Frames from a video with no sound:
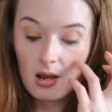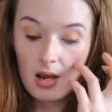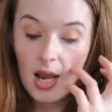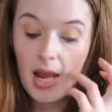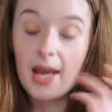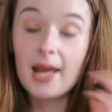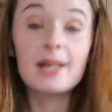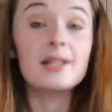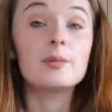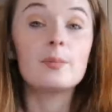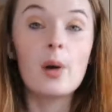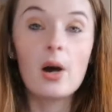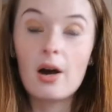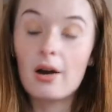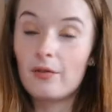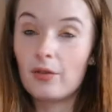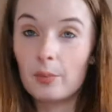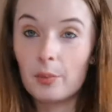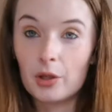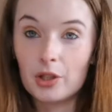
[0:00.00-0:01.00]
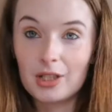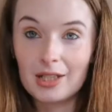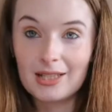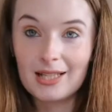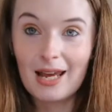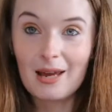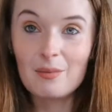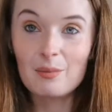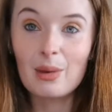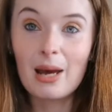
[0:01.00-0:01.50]
it is part of the Project
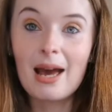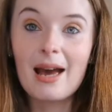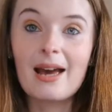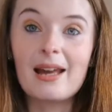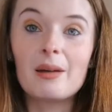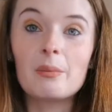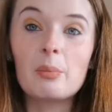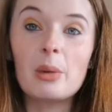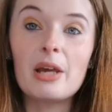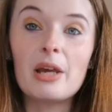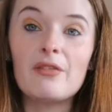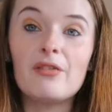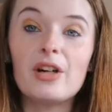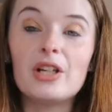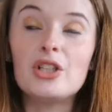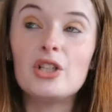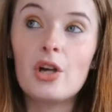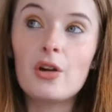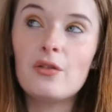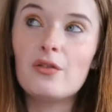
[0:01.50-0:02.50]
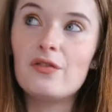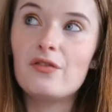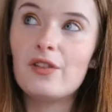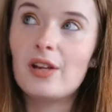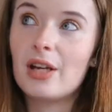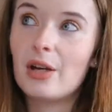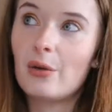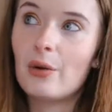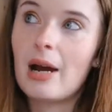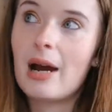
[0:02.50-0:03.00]
10 pan, but if I don't
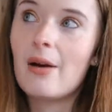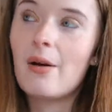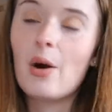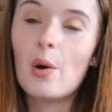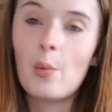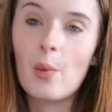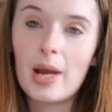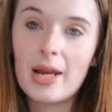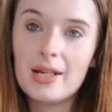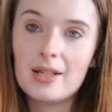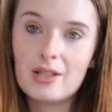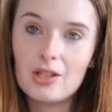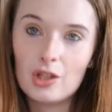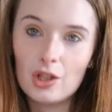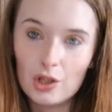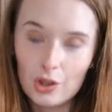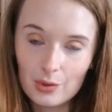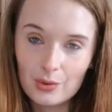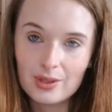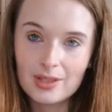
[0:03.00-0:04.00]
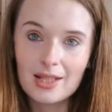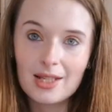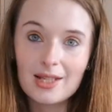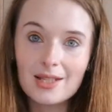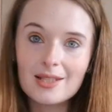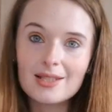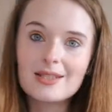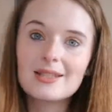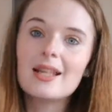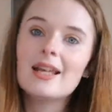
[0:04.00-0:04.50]
figure out a way to use
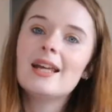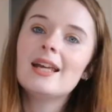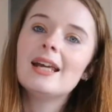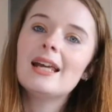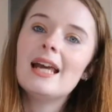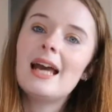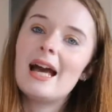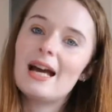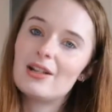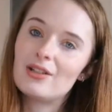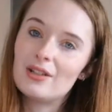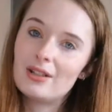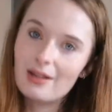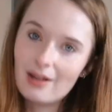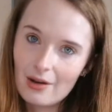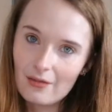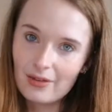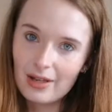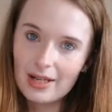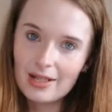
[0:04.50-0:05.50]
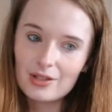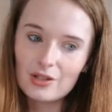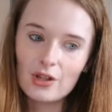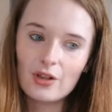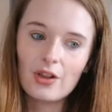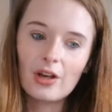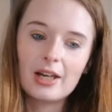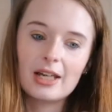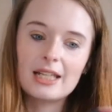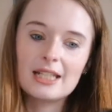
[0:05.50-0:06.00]
this and to love it so
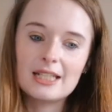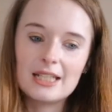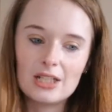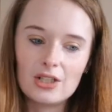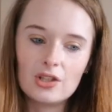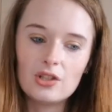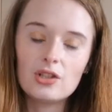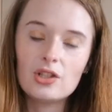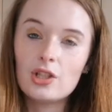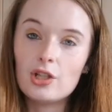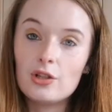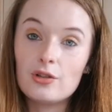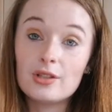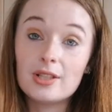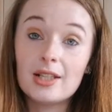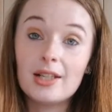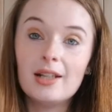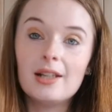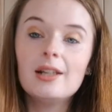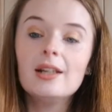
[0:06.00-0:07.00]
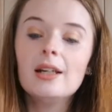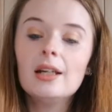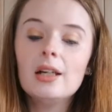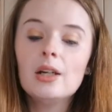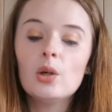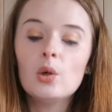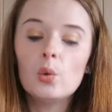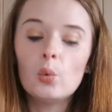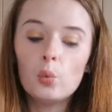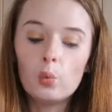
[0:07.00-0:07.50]
that I continue to use it,
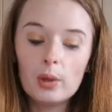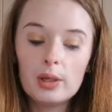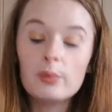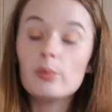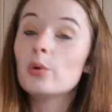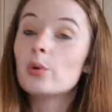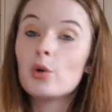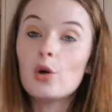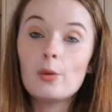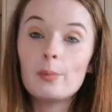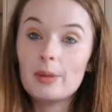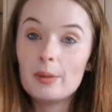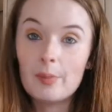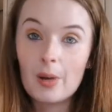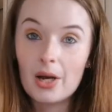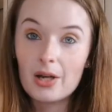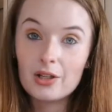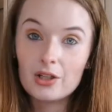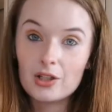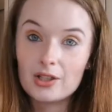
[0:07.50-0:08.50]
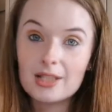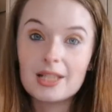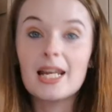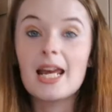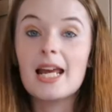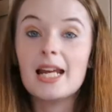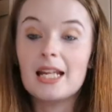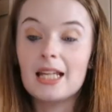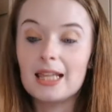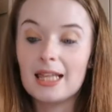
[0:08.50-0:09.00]
we will not be purchasing
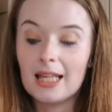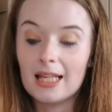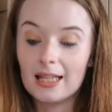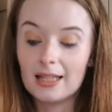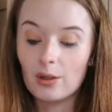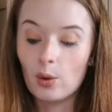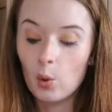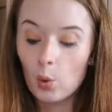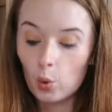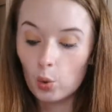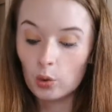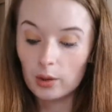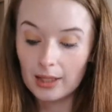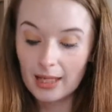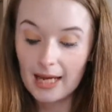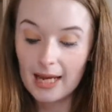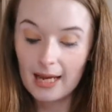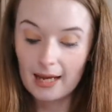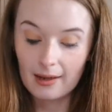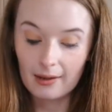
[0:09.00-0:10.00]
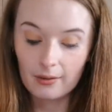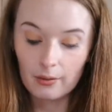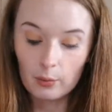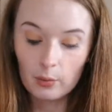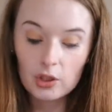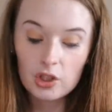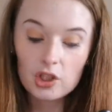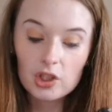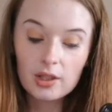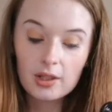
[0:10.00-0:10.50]
anything all year,
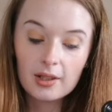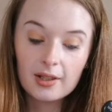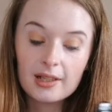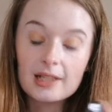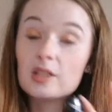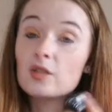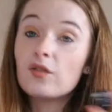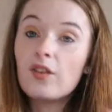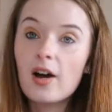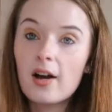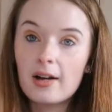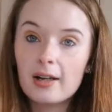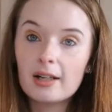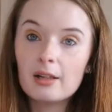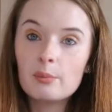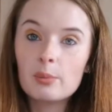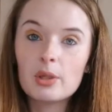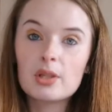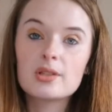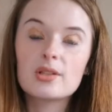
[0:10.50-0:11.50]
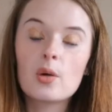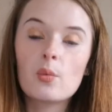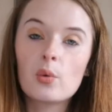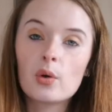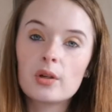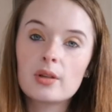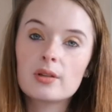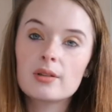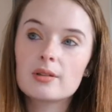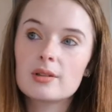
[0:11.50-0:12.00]
which is fine because I
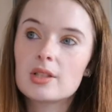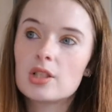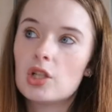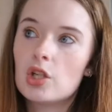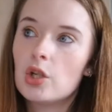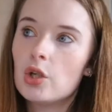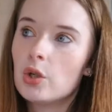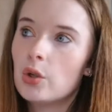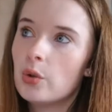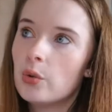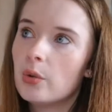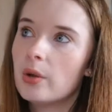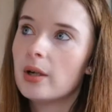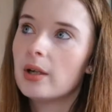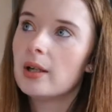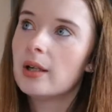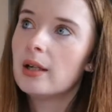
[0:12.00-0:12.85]
want to